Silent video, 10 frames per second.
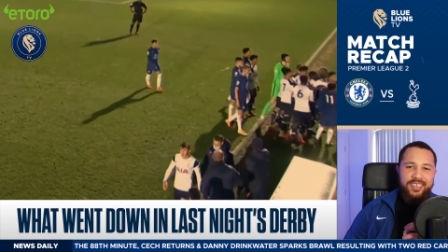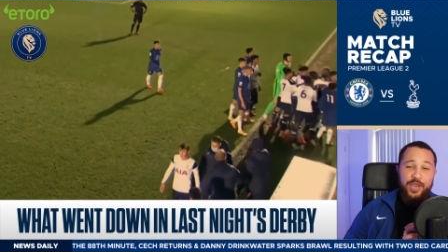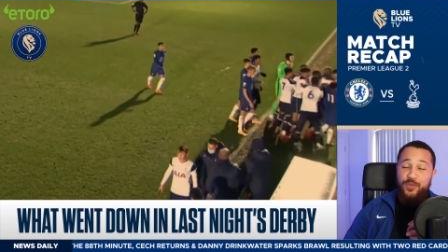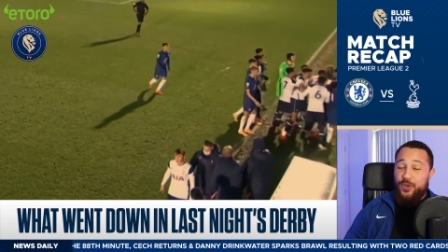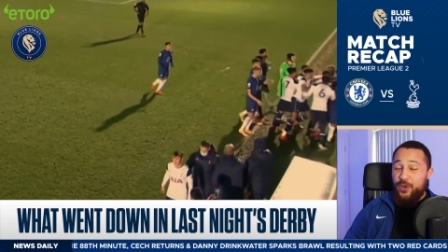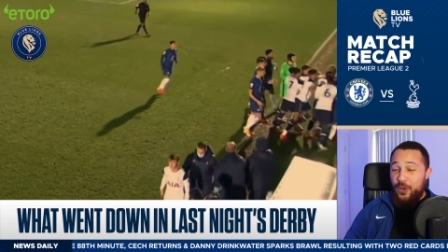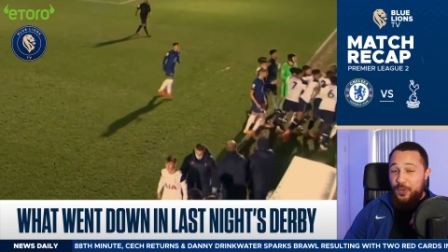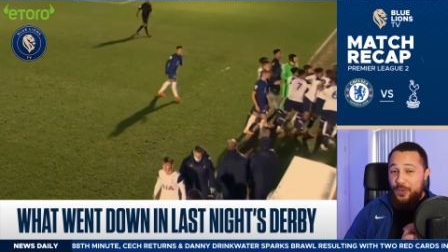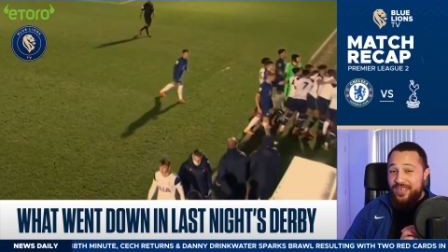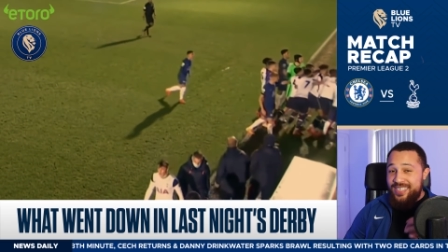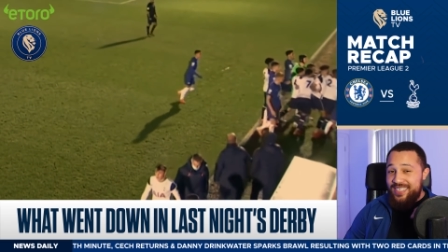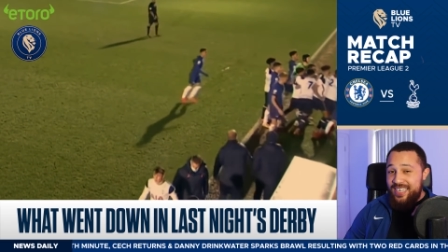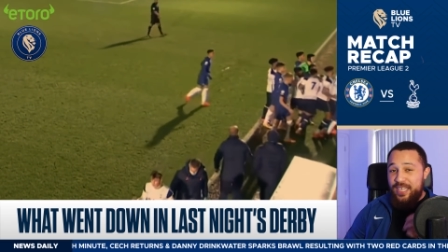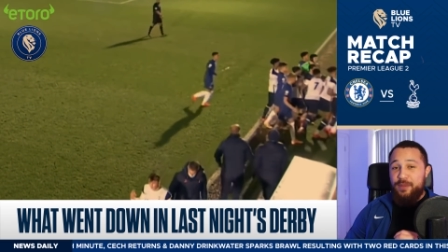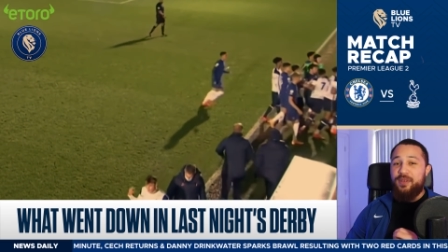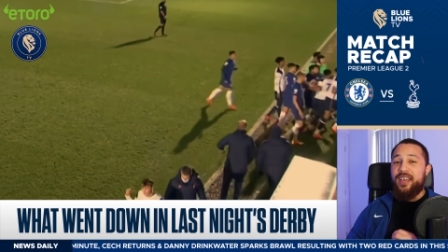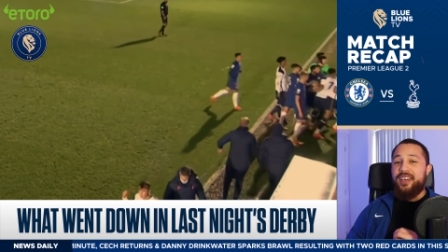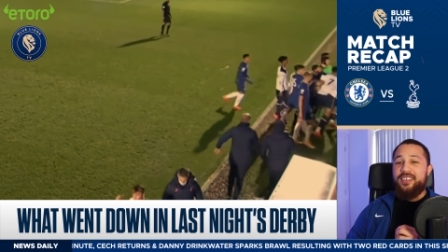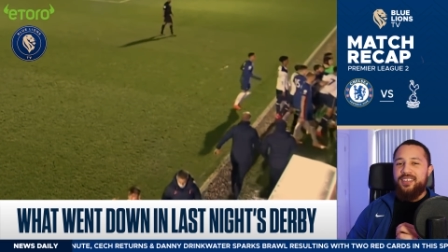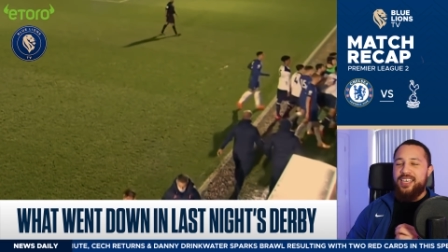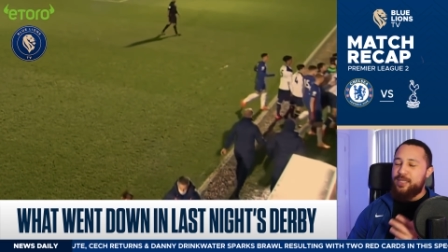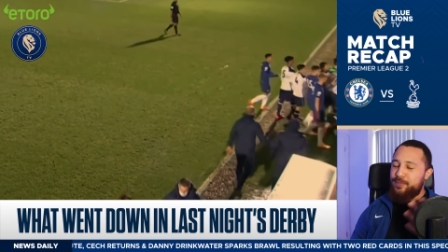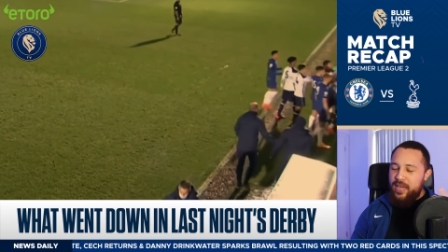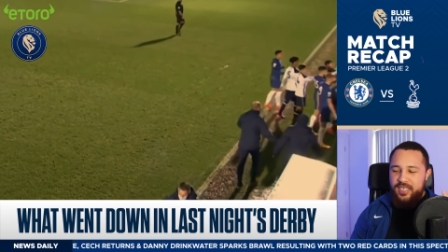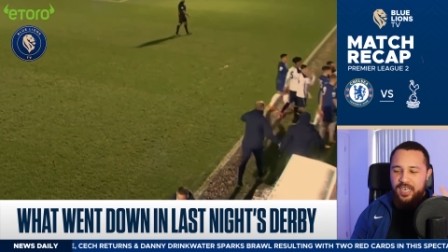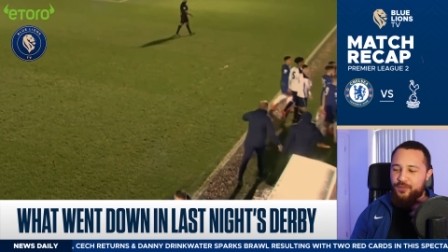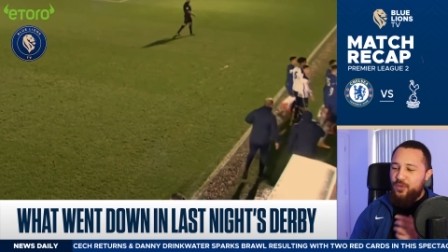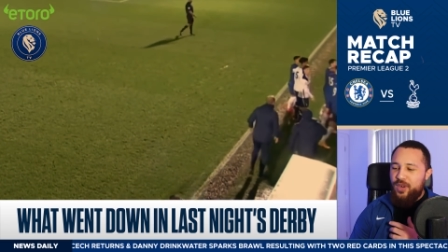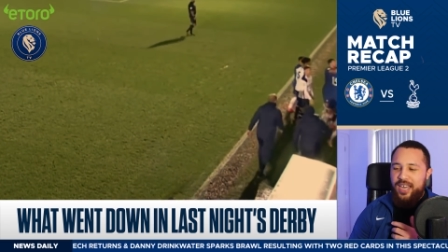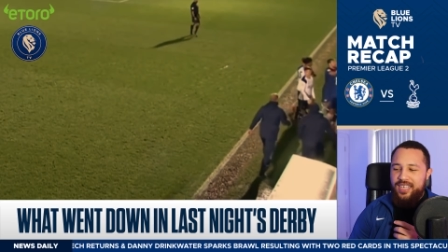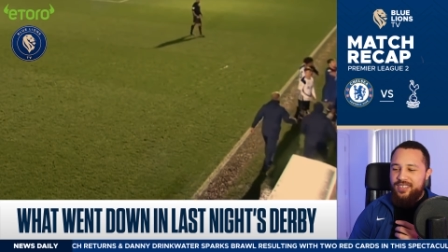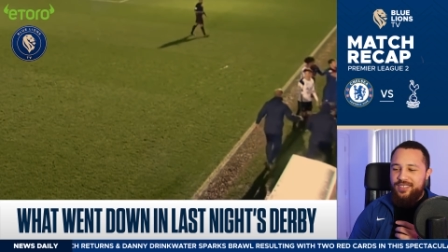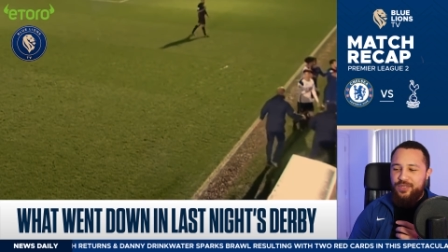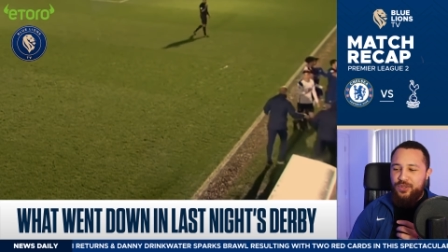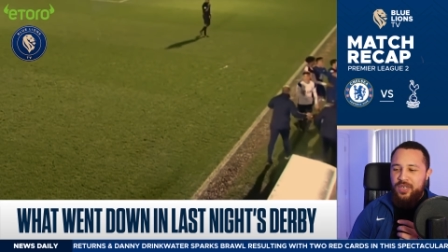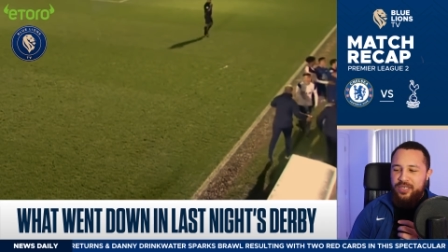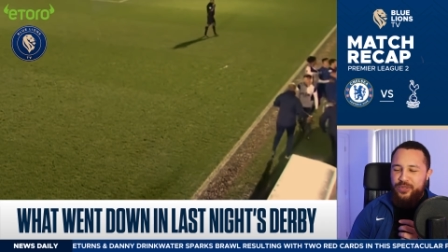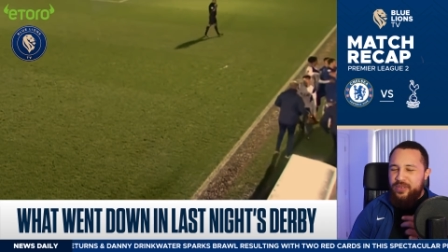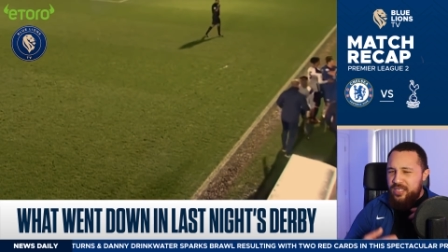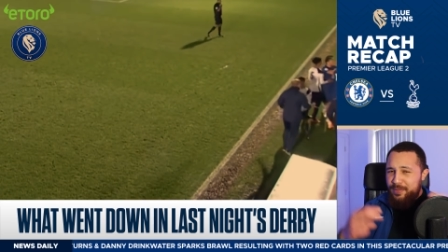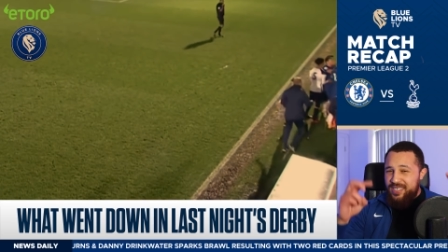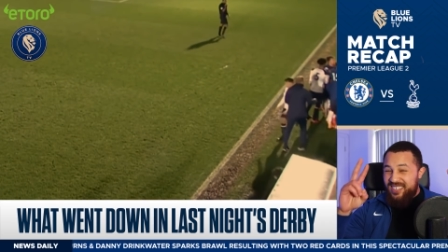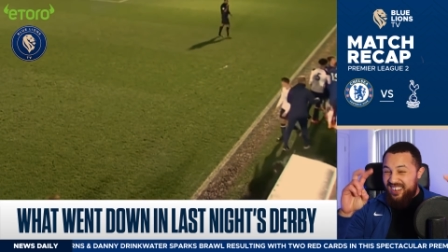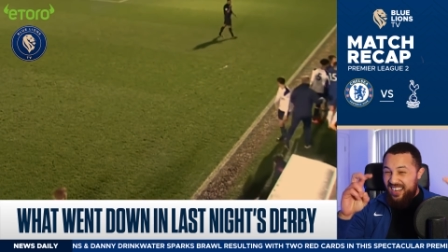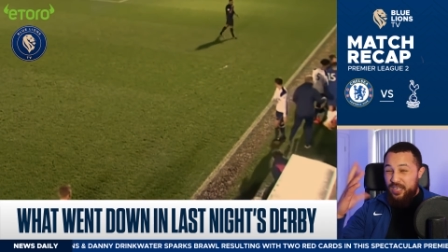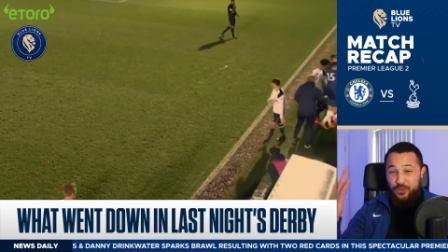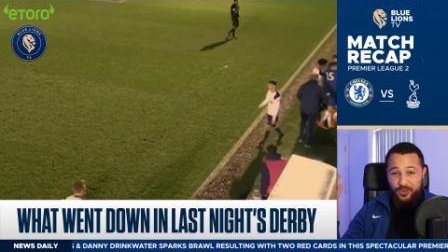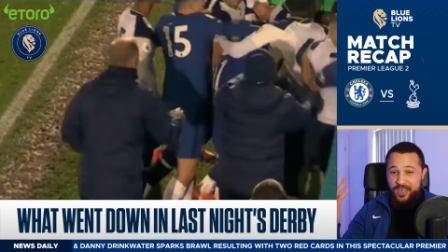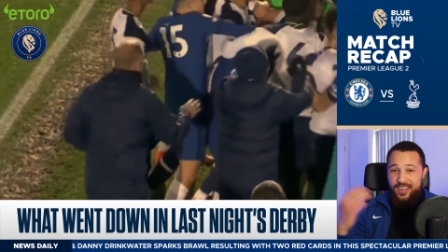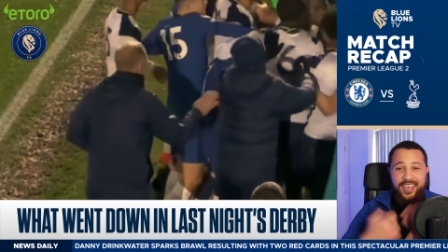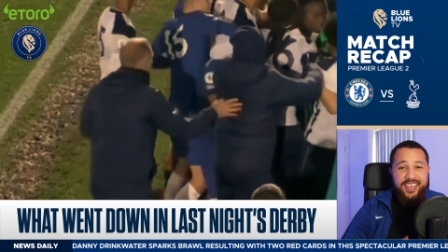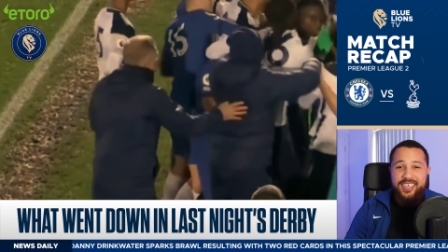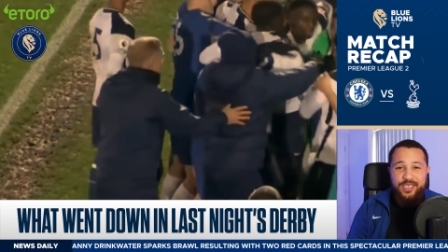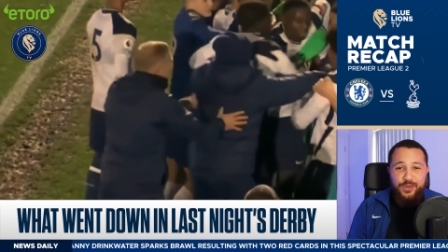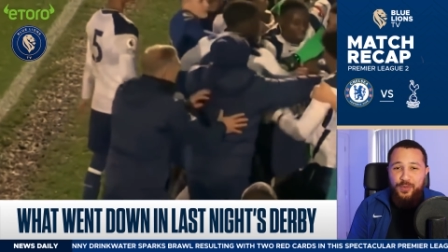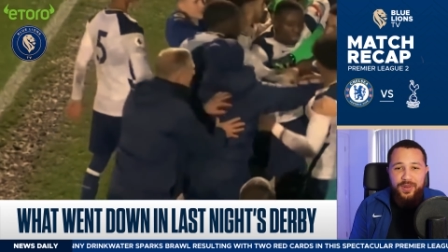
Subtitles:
If you're an older senior player, especially if you're like doing something slightly degrading, I guess, and you're